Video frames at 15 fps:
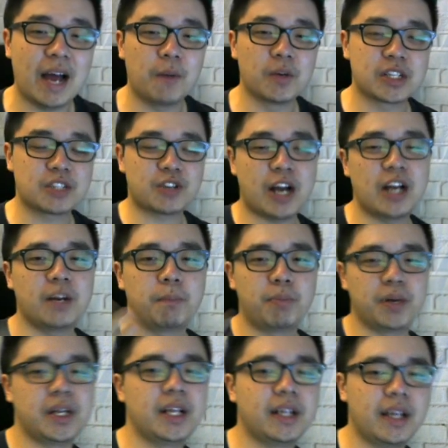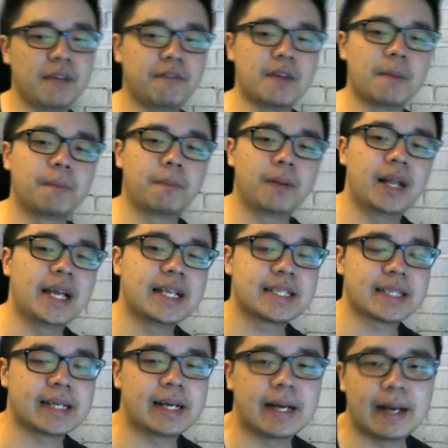I was trying to predict if he
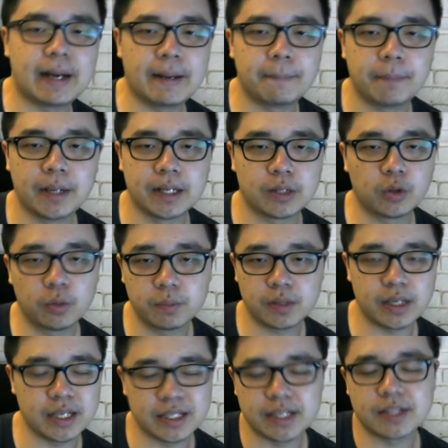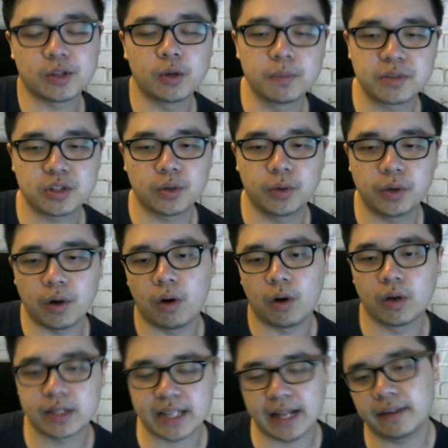plays his Tombstone
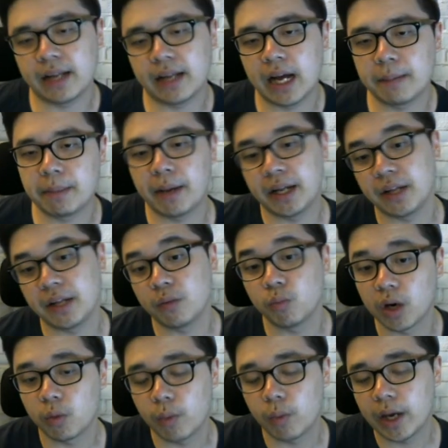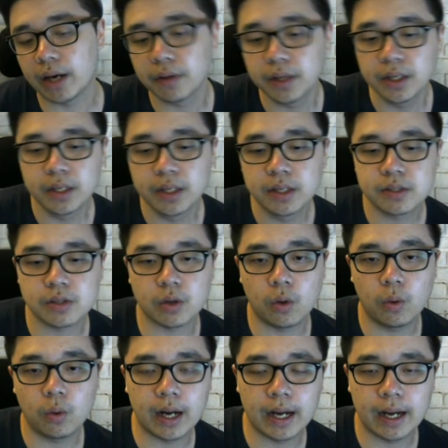or Skeleton Army, but it didn't work well.
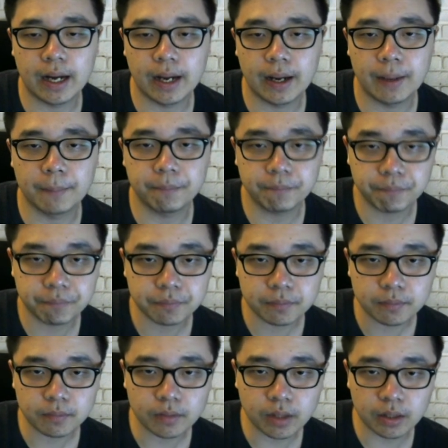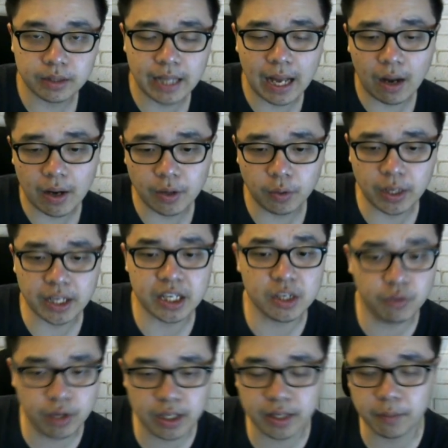So now I know that he
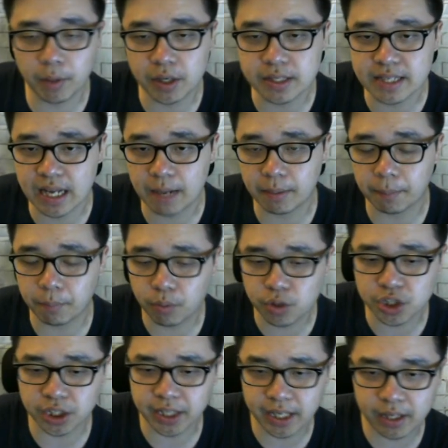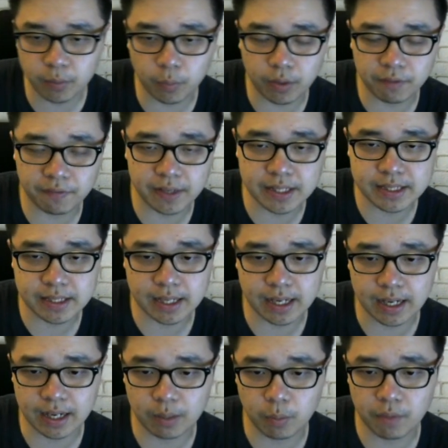want to set up a push again with his
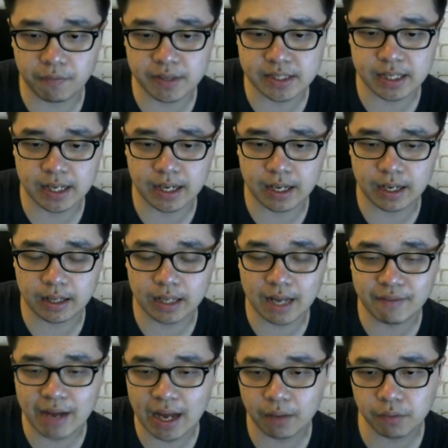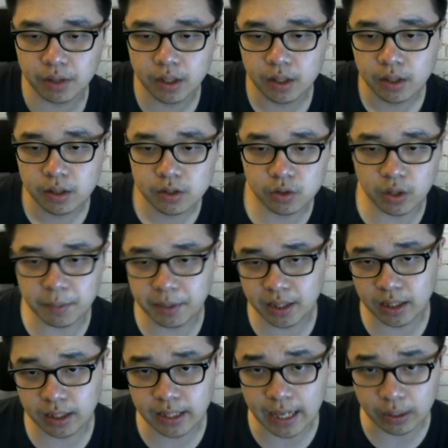Lava Hound. So
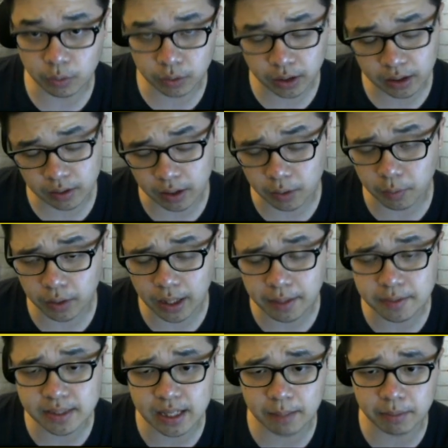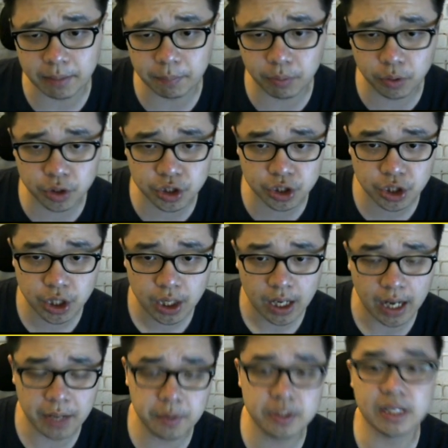immediately I don't let him set up the push.
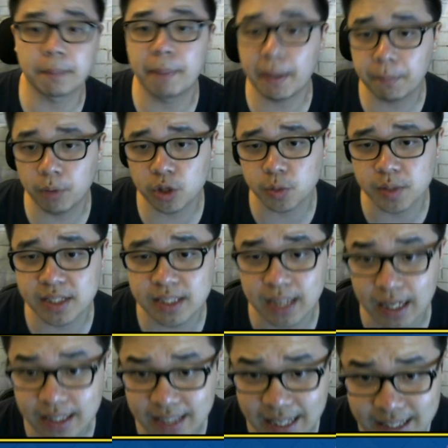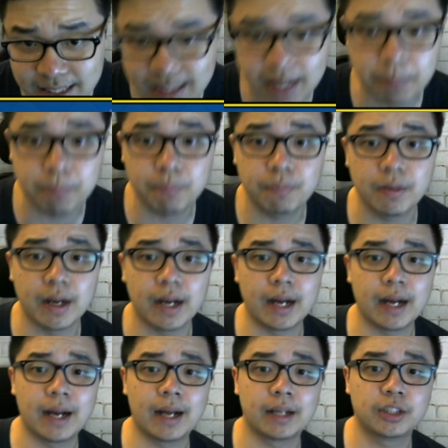I use a pick push which successfully
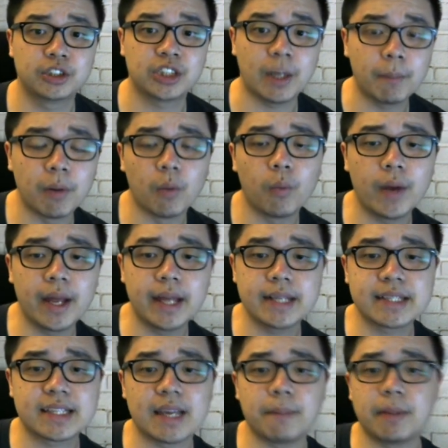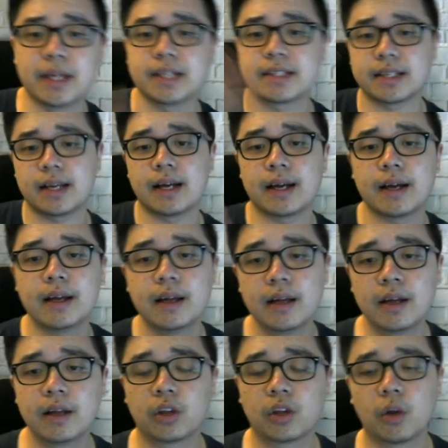jump away, skip his
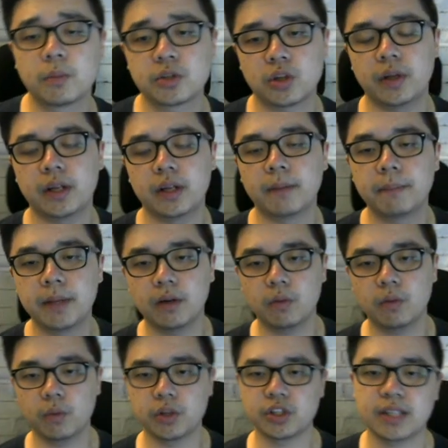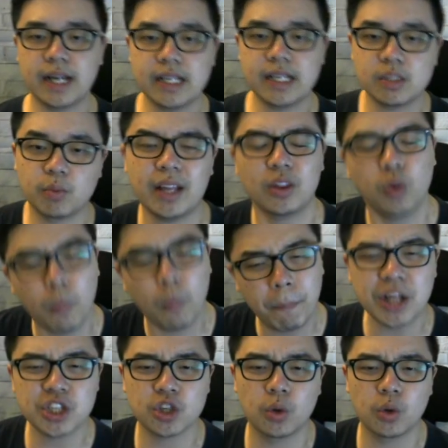Tombstone in the middle, which is nice. We get 2
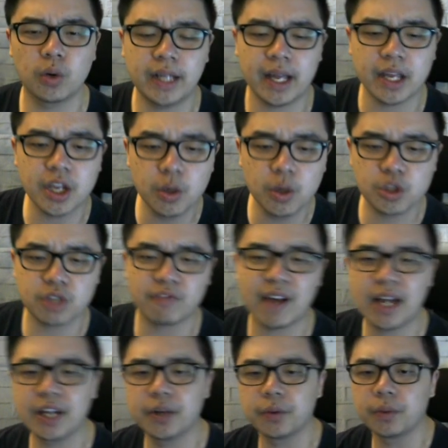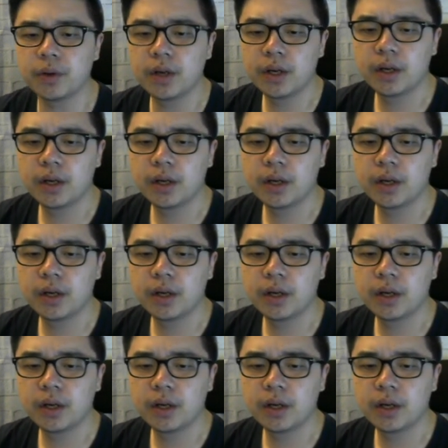punch over there, huge value.